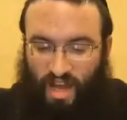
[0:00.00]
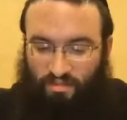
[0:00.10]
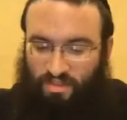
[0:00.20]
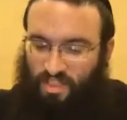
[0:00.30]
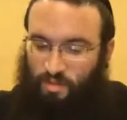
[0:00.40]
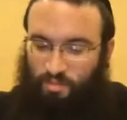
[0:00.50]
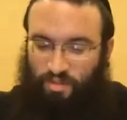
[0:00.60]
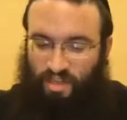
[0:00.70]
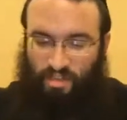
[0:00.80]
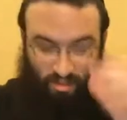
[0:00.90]
Menachem's
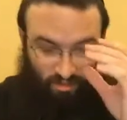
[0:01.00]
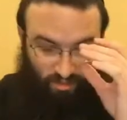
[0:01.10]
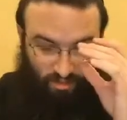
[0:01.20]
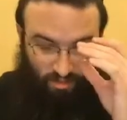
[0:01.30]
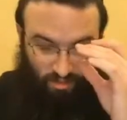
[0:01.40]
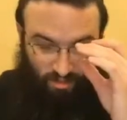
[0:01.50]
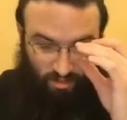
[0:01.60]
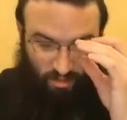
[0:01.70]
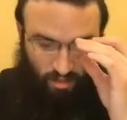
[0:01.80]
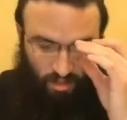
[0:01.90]
explaining
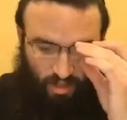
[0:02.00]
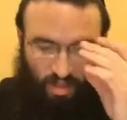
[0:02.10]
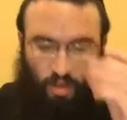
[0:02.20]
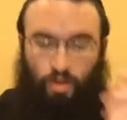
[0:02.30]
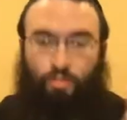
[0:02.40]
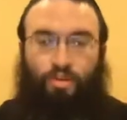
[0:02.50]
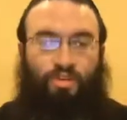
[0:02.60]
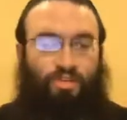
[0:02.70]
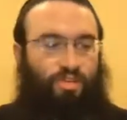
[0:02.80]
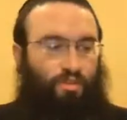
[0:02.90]
that when a
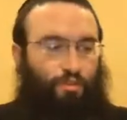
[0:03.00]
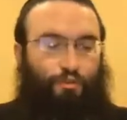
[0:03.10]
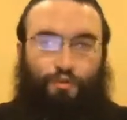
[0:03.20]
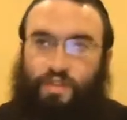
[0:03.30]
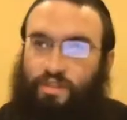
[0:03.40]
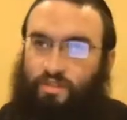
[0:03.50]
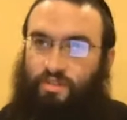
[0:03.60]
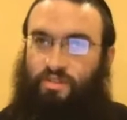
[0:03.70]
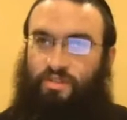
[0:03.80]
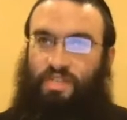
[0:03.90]
person
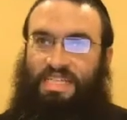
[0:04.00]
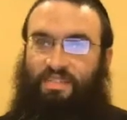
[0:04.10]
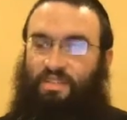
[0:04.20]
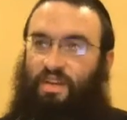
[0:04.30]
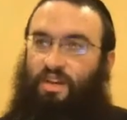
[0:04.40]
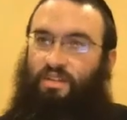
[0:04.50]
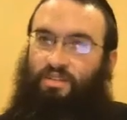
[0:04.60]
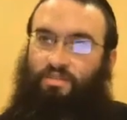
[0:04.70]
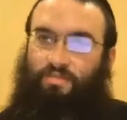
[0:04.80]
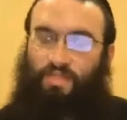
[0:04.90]
feels
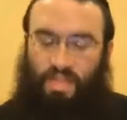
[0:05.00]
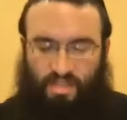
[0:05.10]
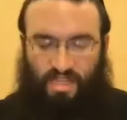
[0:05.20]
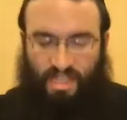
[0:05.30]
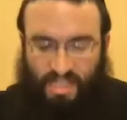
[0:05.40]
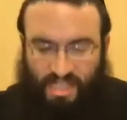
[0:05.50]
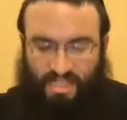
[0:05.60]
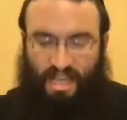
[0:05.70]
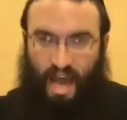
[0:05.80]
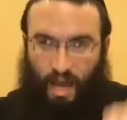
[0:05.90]
inside that
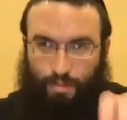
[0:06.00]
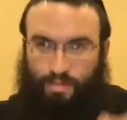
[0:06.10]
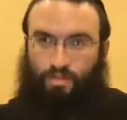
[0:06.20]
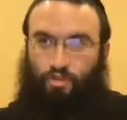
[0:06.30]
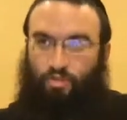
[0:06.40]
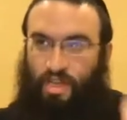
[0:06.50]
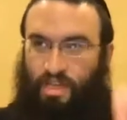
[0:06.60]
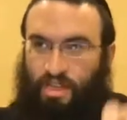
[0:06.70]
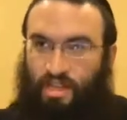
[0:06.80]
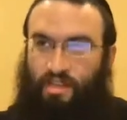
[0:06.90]
his obstacle
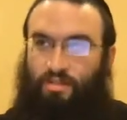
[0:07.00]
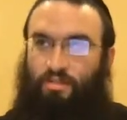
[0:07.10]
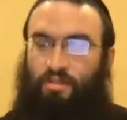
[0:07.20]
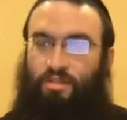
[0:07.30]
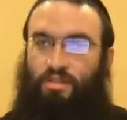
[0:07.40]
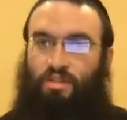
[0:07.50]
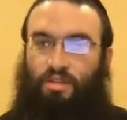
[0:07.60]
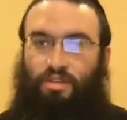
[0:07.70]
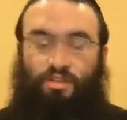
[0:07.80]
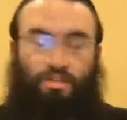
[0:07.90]
right now
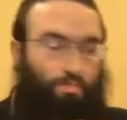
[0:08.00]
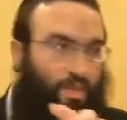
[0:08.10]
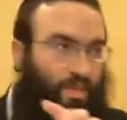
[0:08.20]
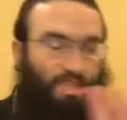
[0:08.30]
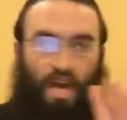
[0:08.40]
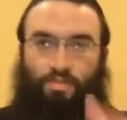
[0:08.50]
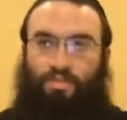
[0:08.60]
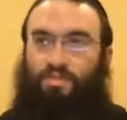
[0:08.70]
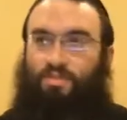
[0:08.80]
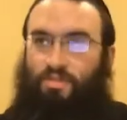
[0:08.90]
is the biggest
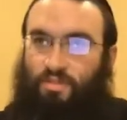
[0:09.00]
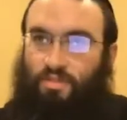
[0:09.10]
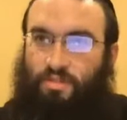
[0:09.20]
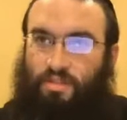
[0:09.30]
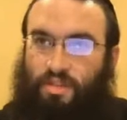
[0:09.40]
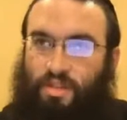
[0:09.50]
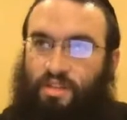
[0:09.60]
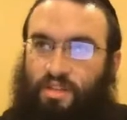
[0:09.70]
obstacle,